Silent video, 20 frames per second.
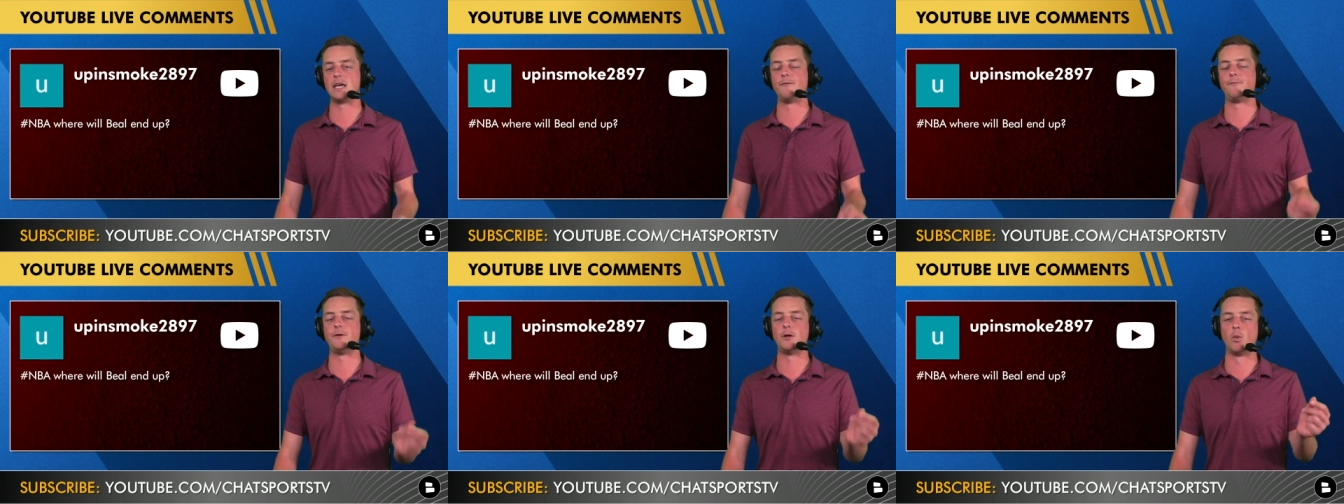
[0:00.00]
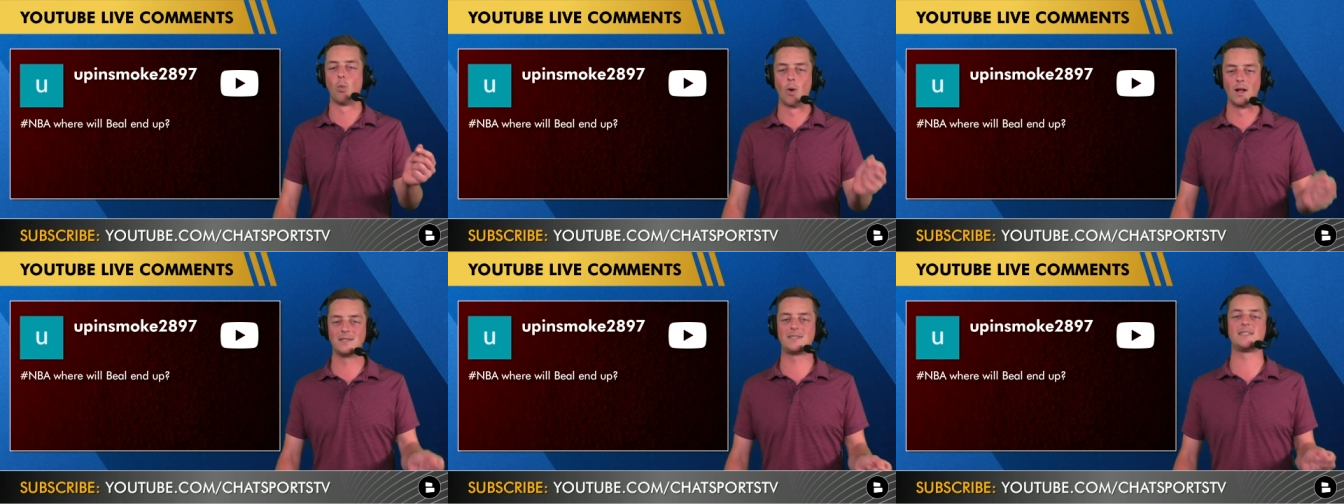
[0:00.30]
If he
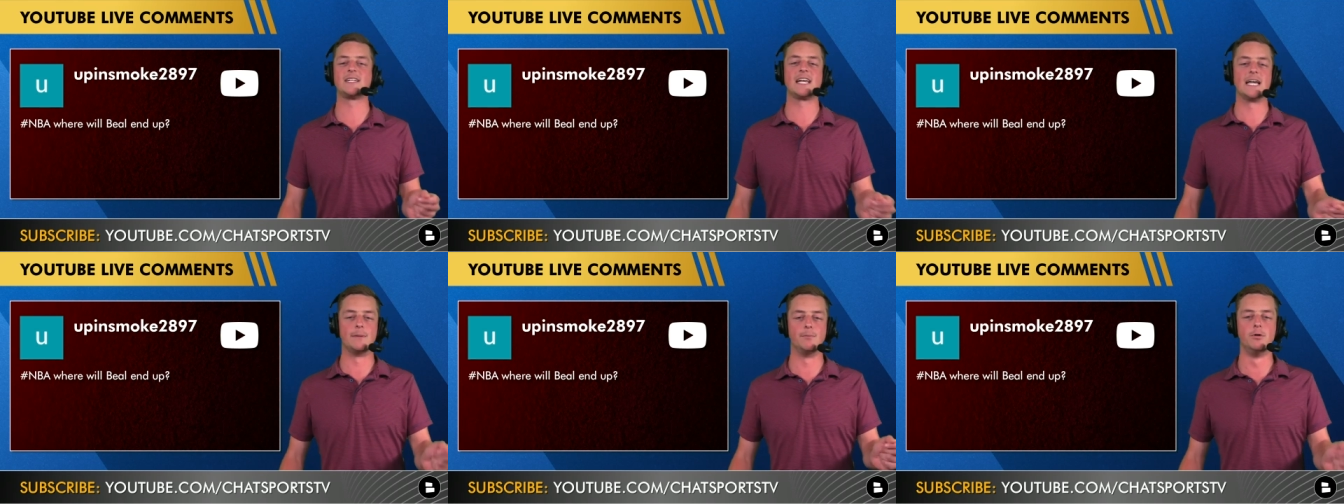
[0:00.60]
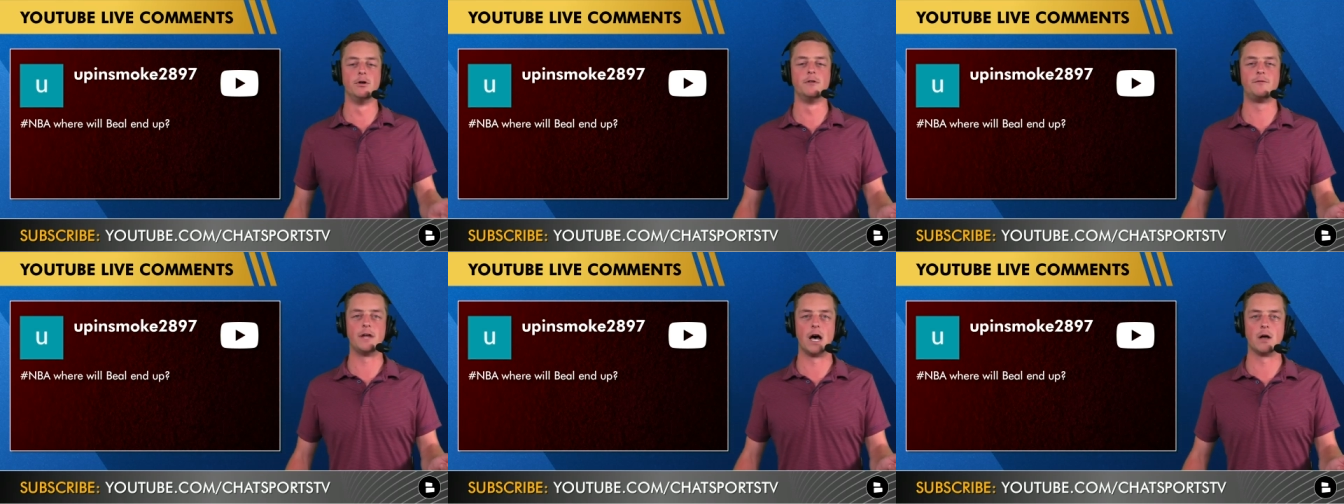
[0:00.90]
wants to get
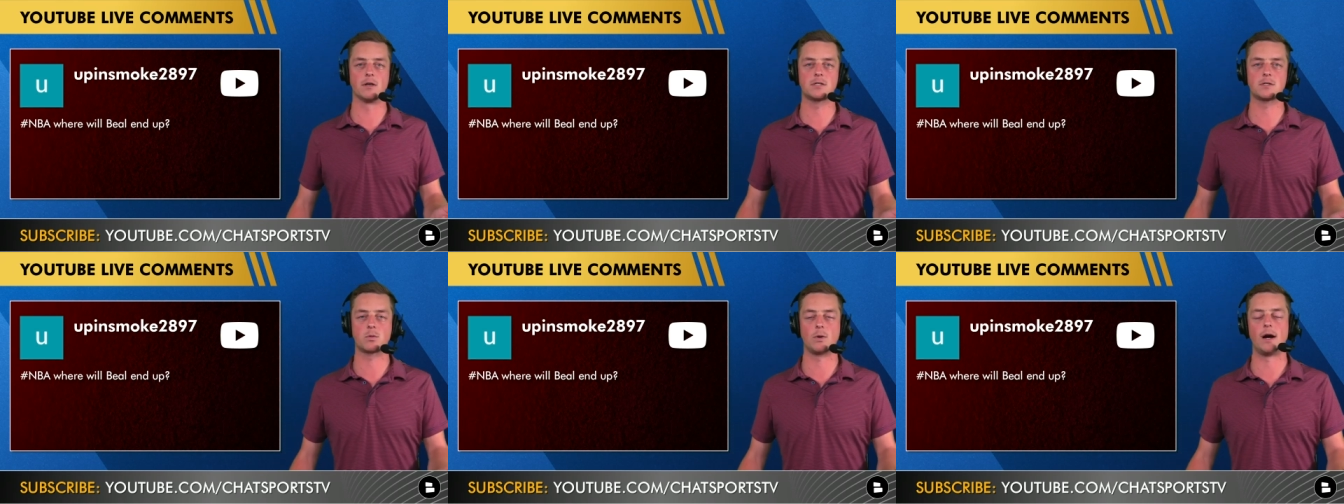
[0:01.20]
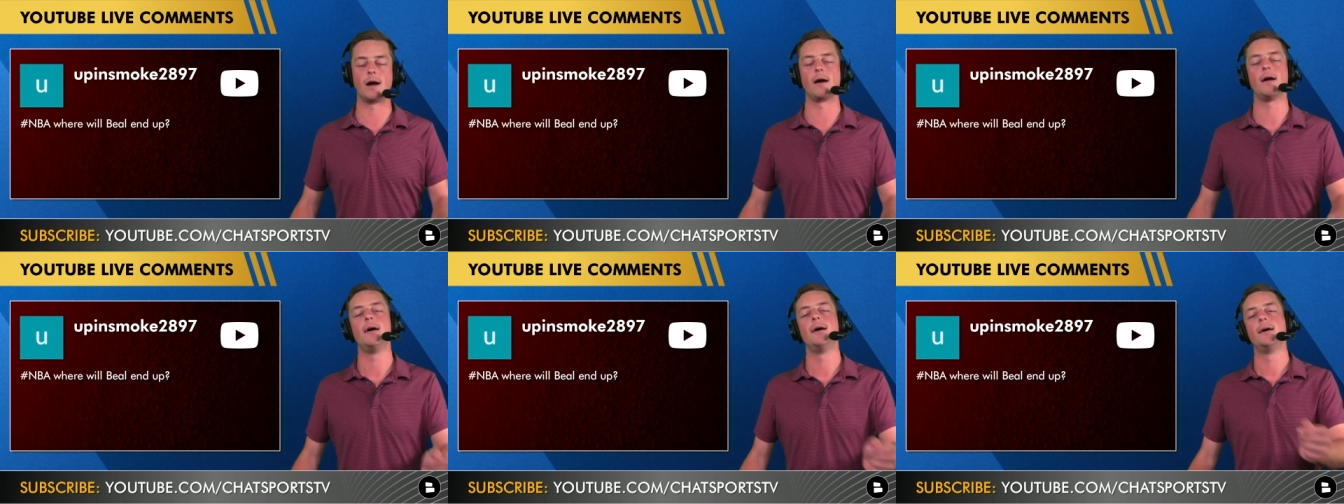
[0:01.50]
moved
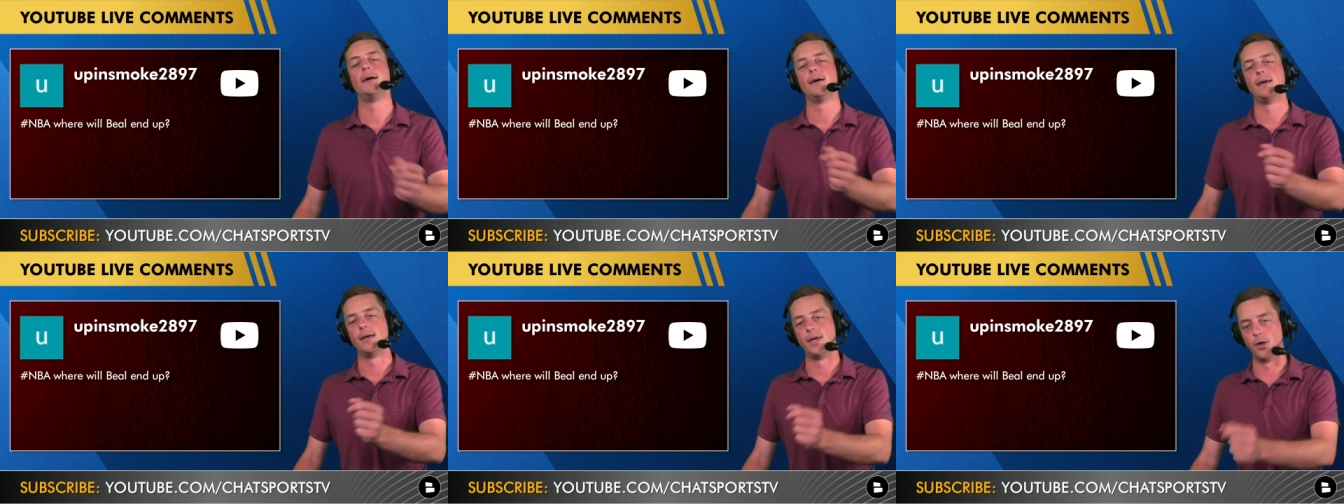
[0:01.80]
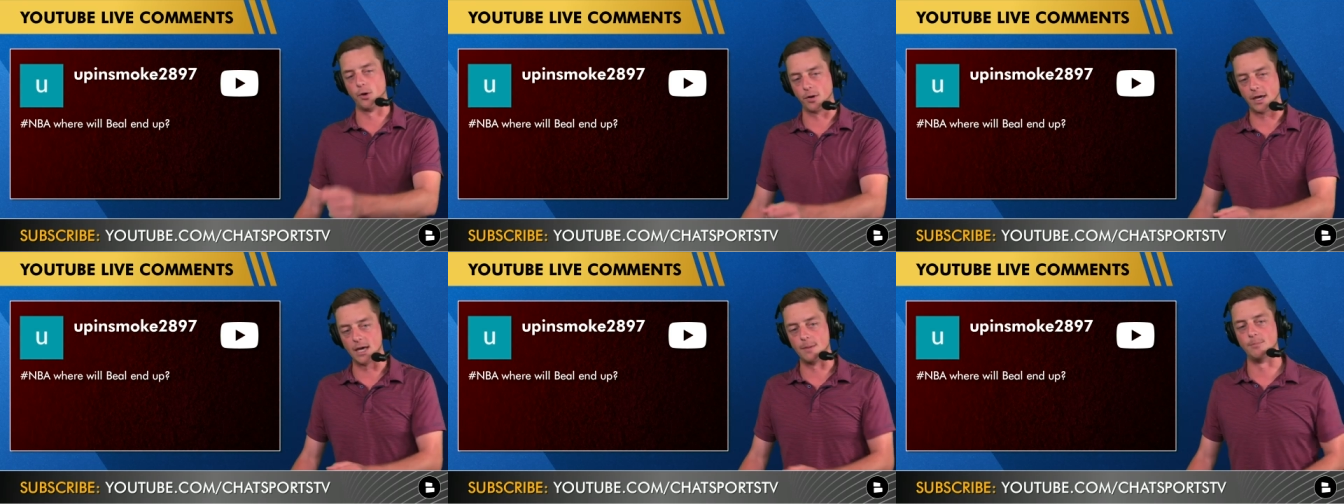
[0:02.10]
elsewhere,
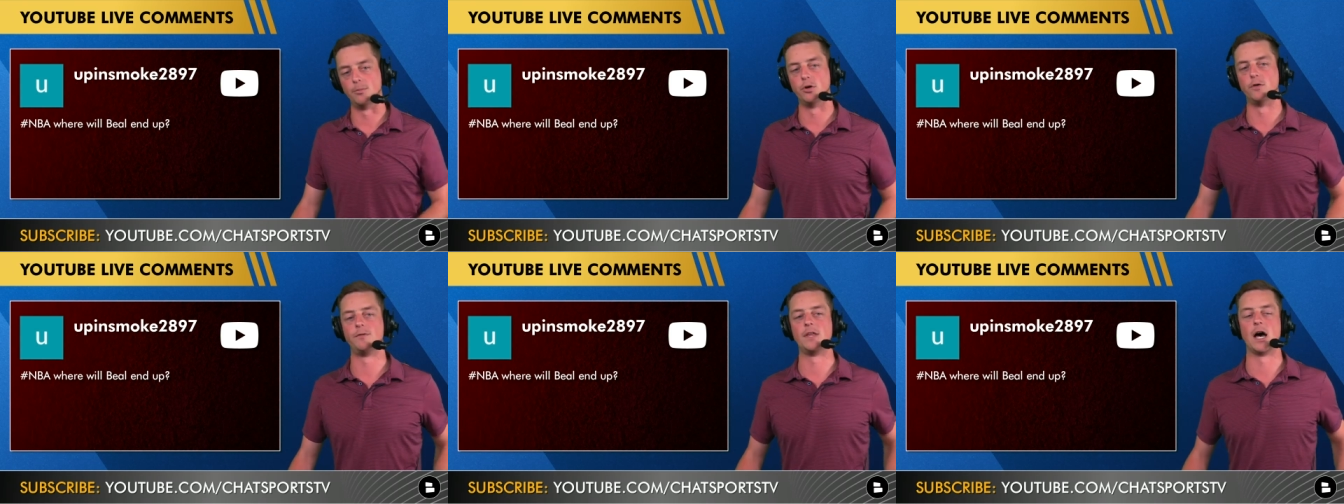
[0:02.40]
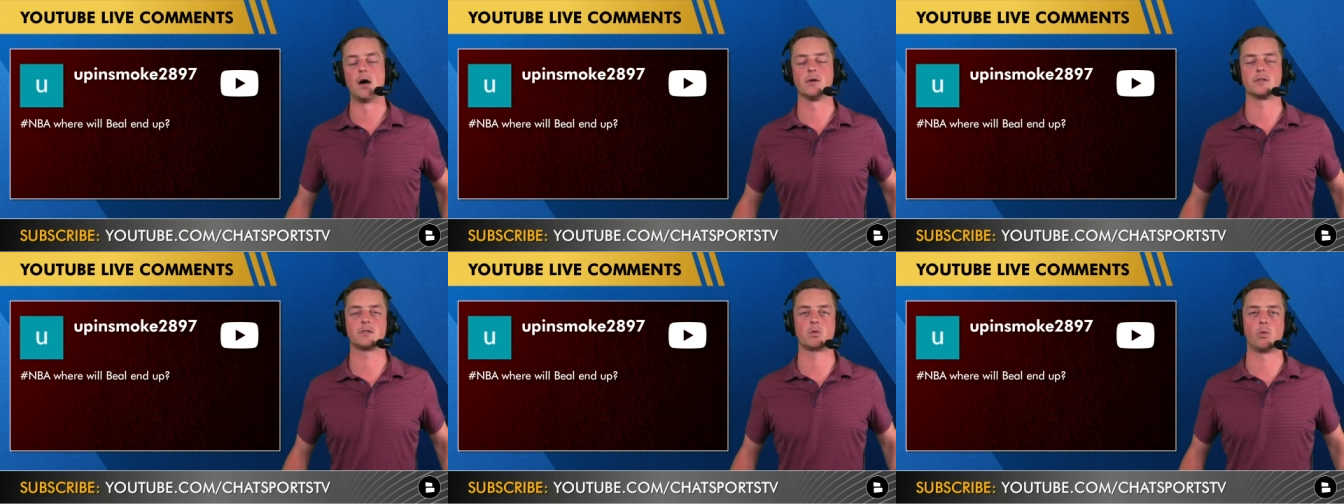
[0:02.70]
he'll get moved
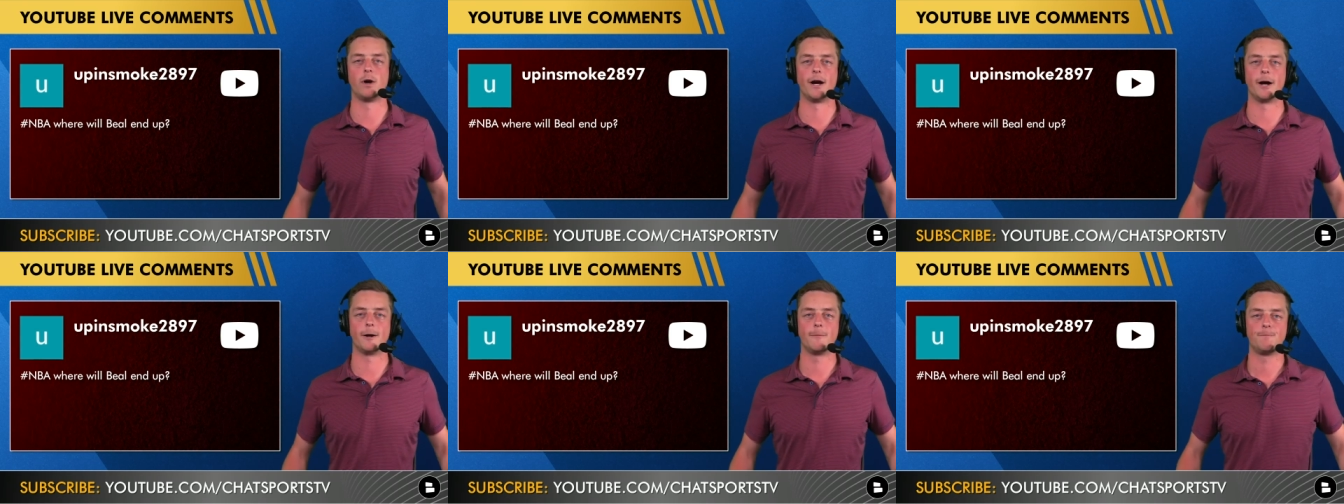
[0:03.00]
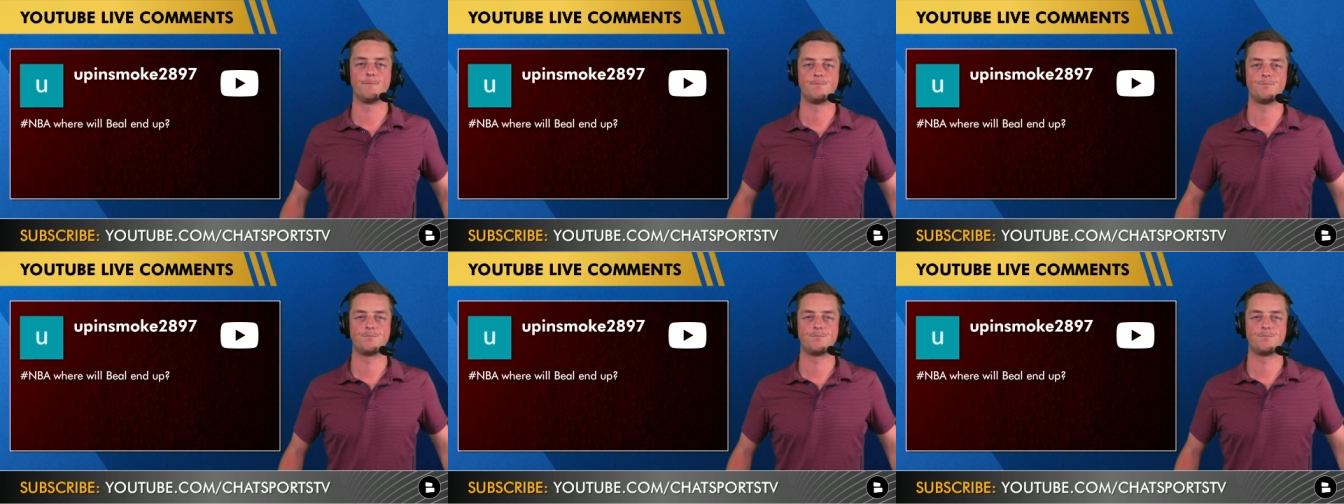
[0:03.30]
elsewhere.